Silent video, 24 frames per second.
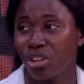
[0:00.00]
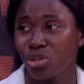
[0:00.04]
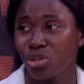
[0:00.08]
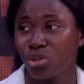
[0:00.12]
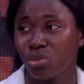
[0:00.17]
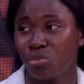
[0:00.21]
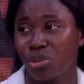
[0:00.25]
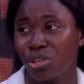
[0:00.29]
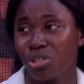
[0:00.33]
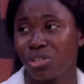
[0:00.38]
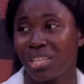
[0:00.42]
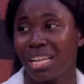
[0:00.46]

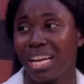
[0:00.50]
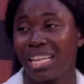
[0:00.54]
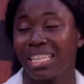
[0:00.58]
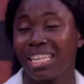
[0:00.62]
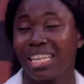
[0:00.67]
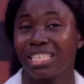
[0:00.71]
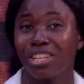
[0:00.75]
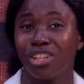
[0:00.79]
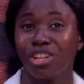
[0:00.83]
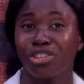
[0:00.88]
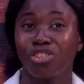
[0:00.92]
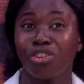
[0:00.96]
to make sure that
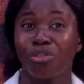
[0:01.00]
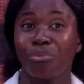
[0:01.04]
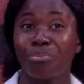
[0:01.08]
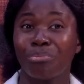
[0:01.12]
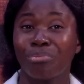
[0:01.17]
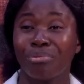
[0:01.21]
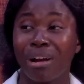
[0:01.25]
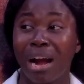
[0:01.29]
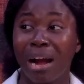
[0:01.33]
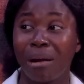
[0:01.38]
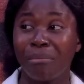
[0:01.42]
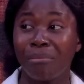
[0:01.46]
there's a lot of
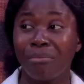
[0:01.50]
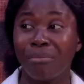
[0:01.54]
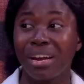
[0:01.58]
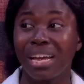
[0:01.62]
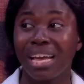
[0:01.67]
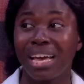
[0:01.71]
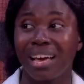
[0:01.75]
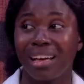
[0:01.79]
primary